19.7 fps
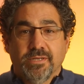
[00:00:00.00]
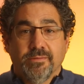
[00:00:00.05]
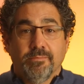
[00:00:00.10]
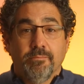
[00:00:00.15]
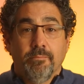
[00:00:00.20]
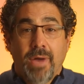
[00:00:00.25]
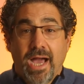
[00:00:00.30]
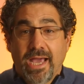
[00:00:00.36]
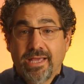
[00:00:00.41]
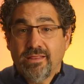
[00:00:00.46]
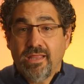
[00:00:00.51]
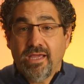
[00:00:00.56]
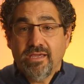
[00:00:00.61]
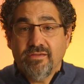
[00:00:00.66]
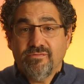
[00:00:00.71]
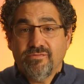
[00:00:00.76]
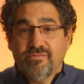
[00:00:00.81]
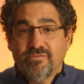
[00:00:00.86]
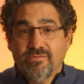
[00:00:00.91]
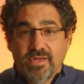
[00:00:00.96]
in my
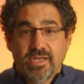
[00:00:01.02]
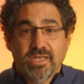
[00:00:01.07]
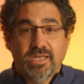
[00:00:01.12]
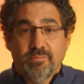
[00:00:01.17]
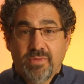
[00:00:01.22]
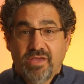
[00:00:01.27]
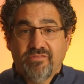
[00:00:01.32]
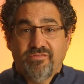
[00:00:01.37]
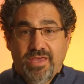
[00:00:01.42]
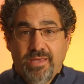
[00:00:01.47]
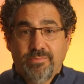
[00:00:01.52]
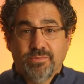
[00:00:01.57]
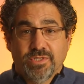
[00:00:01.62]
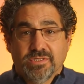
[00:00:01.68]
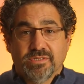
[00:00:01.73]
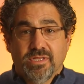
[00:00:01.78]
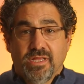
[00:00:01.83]
life and in my family's